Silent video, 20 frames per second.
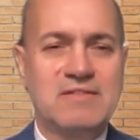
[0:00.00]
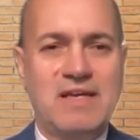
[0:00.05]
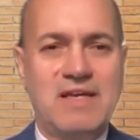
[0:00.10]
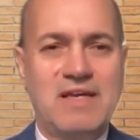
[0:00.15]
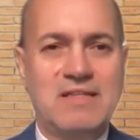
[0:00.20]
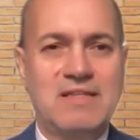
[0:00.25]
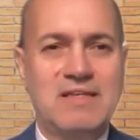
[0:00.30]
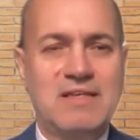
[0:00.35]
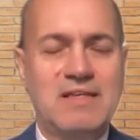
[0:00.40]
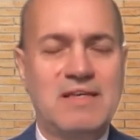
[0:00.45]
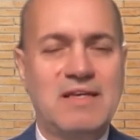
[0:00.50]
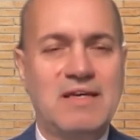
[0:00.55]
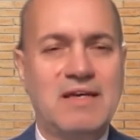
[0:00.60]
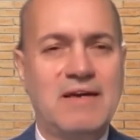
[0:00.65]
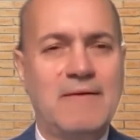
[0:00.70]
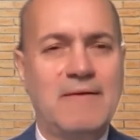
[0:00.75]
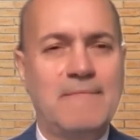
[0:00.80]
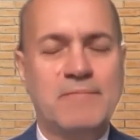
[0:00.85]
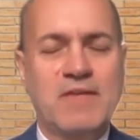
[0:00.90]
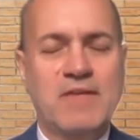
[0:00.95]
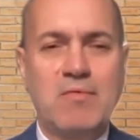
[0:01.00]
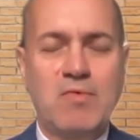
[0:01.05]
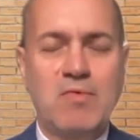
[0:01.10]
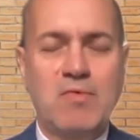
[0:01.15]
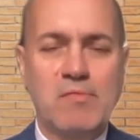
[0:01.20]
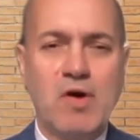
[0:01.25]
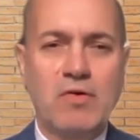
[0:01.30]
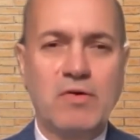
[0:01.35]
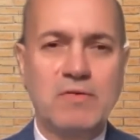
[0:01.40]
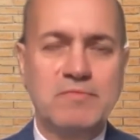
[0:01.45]
and the
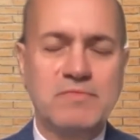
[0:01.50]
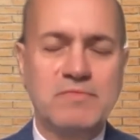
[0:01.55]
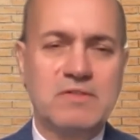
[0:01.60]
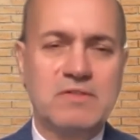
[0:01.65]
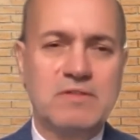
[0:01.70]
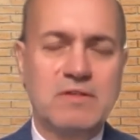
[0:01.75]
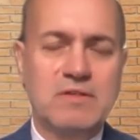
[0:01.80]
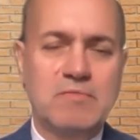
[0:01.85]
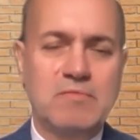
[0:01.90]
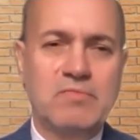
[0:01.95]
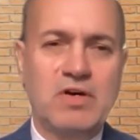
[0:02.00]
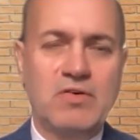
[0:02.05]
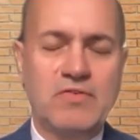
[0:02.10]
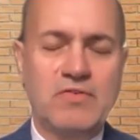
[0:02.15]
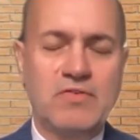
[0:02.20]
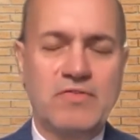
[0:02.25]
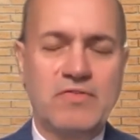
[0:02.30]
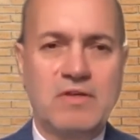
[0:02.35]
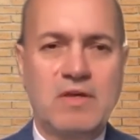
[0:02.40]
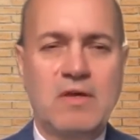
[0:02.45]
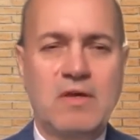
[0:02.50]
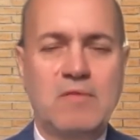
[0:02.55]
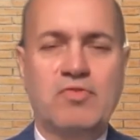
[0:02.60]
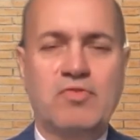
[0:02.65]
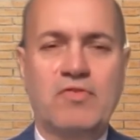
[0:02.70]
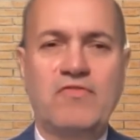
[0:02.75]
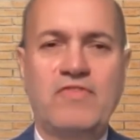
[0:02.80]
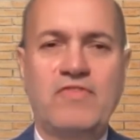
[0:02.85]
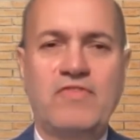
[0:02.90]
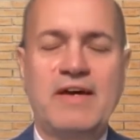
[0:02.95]
cable modems both
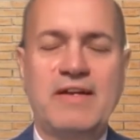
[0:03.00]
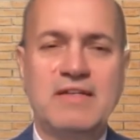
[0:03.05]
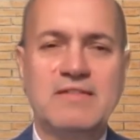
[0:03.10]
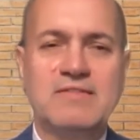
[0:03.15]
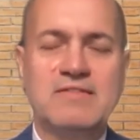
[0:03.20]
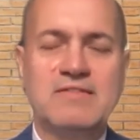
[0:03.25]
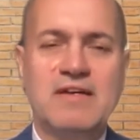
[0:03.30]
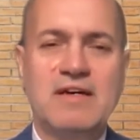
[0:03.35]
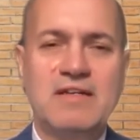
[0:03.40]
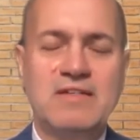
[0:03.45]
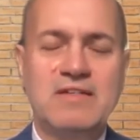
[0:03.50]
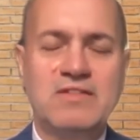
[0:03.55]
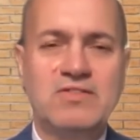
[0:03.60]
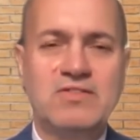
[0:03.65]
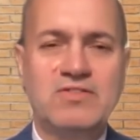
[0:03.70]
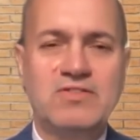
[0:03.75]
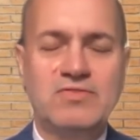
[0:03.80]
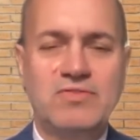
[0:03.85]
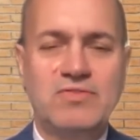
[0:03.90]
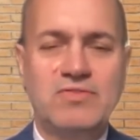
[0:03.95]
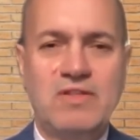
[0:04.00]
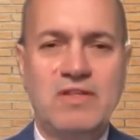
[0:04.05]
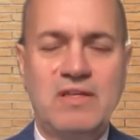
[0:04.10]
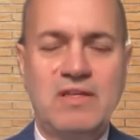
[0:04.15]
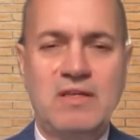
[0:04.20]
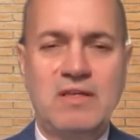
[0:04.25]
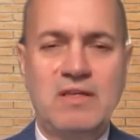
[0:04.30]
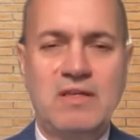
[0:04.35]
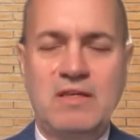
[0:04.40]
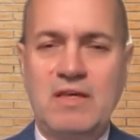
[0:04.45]
provide insight into
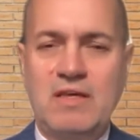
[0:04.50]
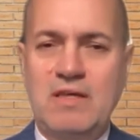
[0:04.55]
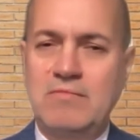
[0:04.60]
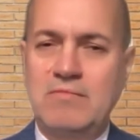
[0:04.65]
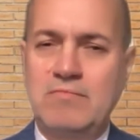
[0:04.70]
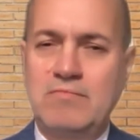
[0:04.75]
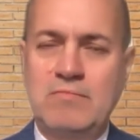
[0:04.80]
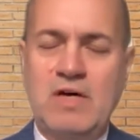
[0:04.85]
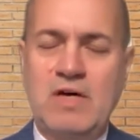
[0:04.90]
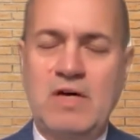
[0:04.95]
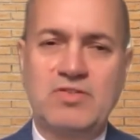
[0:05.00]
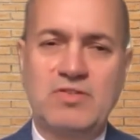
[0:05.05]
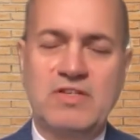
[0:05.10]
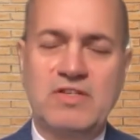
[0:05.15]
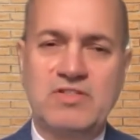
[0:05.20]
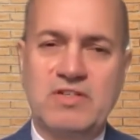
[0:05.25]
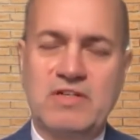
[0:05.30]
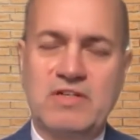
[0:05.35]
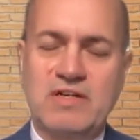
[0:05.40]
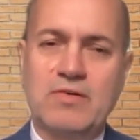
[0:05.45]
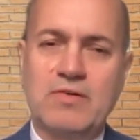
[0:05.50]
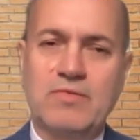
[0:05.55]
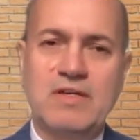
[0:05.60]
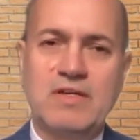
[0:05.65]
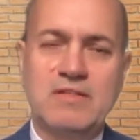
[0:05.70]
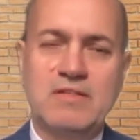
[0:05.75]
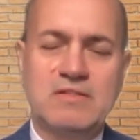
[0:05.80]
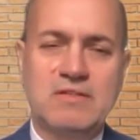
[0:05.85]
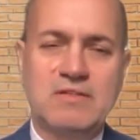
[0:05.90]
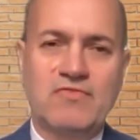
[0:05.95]
the modulation error
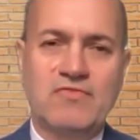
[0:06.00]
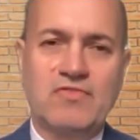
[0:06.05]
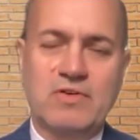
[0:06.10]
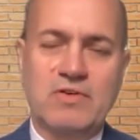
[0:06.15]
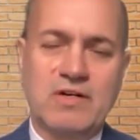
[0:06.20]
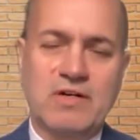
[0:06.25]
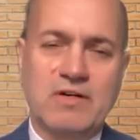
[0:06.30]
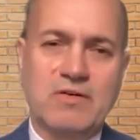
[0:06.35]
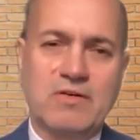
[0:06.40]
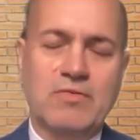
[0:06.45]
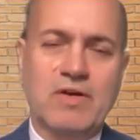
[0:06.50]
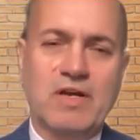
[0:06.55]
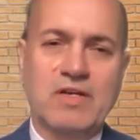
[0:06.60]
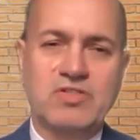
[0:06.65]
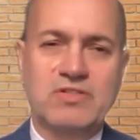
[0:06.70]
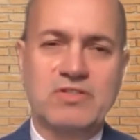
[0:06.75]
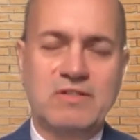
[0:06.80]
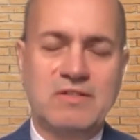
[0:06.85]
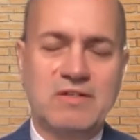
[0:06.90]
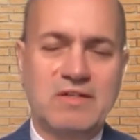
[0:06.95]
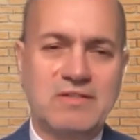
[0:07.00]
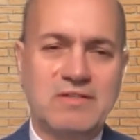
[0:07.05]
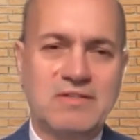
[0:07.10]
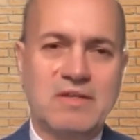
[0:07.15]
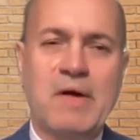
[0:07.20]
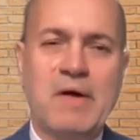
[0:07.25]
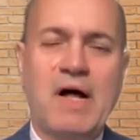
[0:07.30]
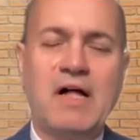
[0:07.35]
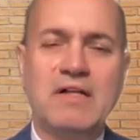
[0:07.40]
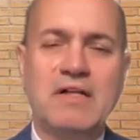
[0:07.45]
rates and Fourier correction and
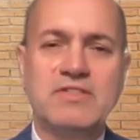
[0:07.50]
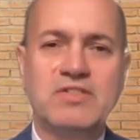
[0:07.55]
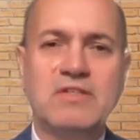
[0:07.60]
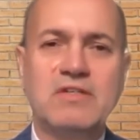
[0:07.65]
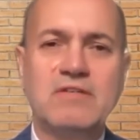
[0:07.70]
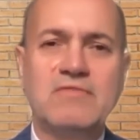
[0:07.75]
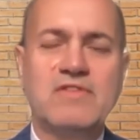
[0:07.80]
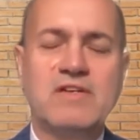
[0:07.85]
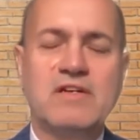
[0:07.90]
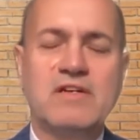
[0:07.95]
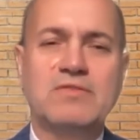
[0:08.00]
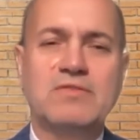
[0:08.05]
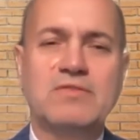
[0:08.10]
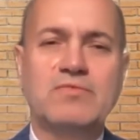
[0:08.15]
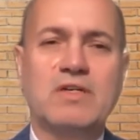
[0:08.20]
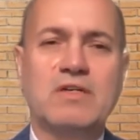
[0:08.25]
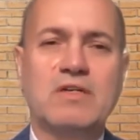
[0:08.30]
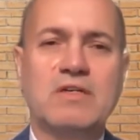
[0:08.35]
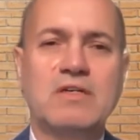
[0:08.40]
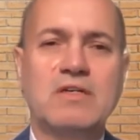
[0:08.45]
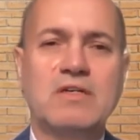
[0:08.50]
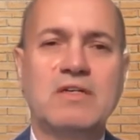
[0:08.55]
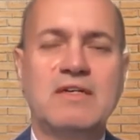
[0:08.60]
topology of the network.